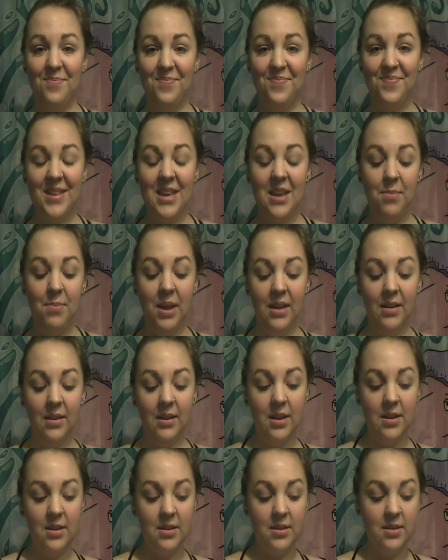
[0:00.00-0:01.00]
keeping
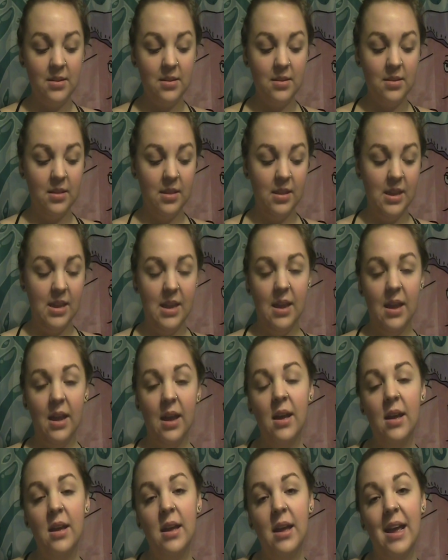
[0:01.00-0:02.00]
the
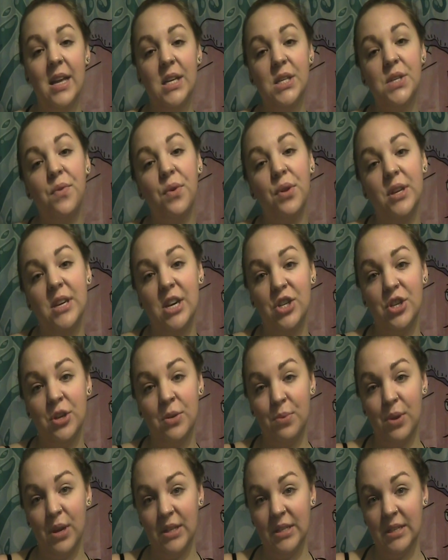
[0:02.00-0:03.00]
exfoliation
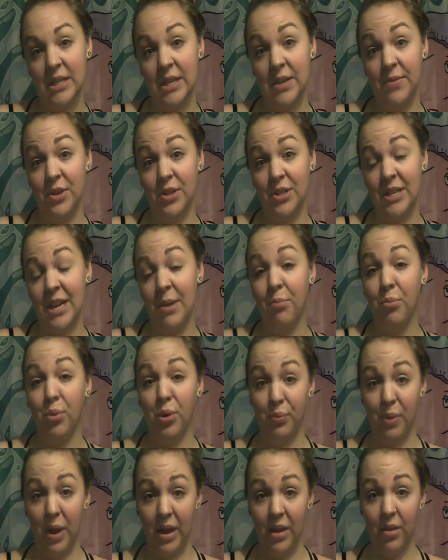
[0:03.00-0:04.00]
process of your skin more
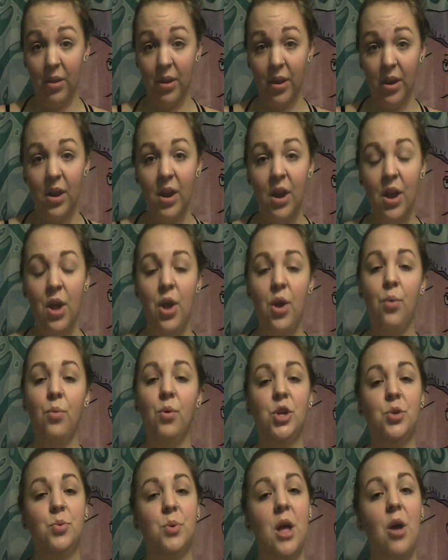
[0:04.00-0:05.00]
regular,
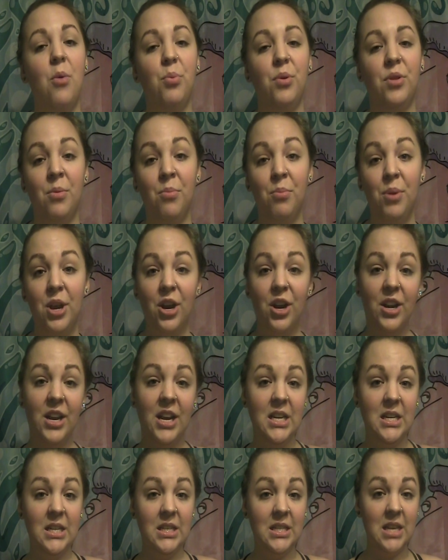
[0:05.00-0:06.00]
which will help with
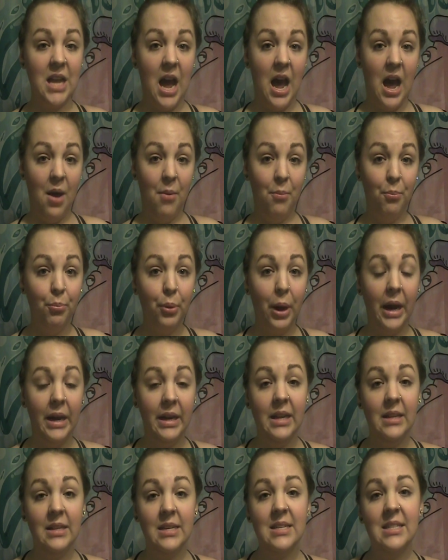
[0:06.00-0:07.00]
impurities,
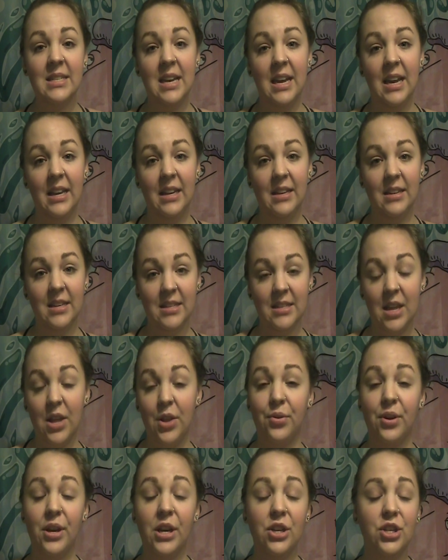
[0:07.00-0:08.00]
brightening the skin,
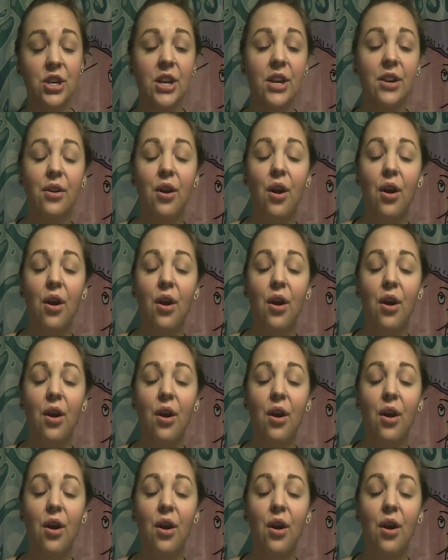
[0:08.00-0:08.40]
discoloration,